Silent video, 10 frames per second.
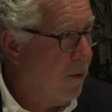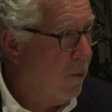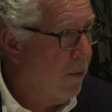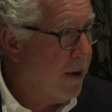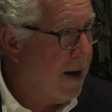he
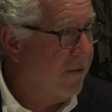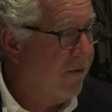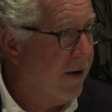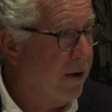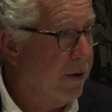will buy
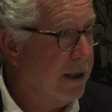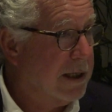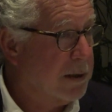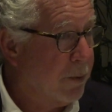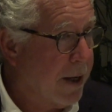Federal
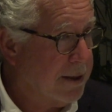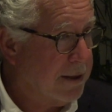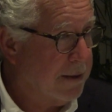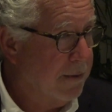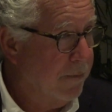
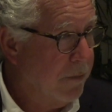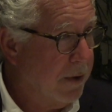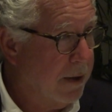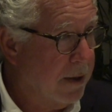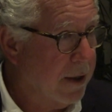Express,
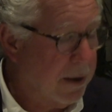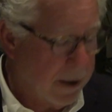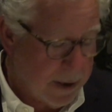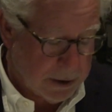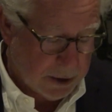another
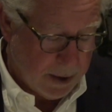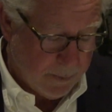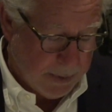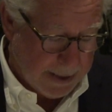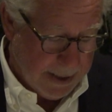large
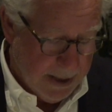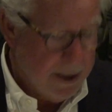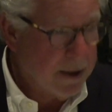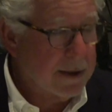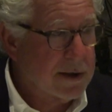company,
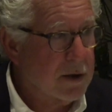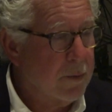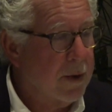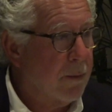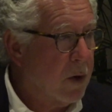
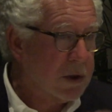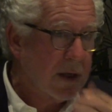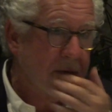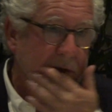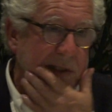consuming most
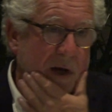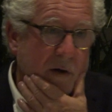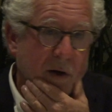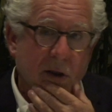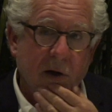of his
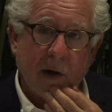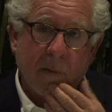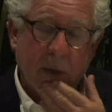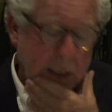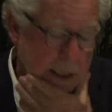$130
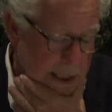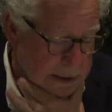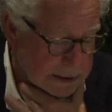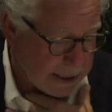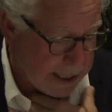million
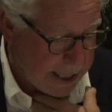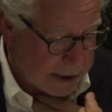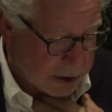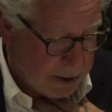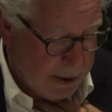of
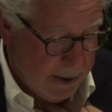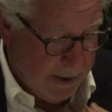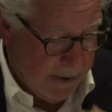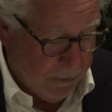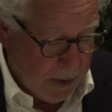cash.
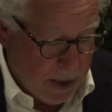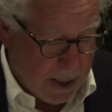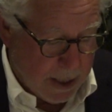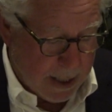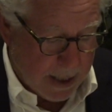
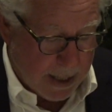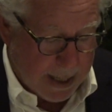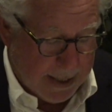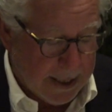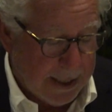
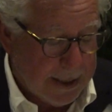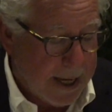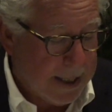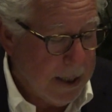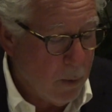I think
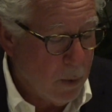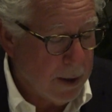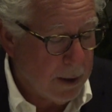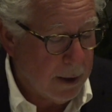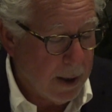that he
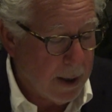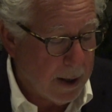will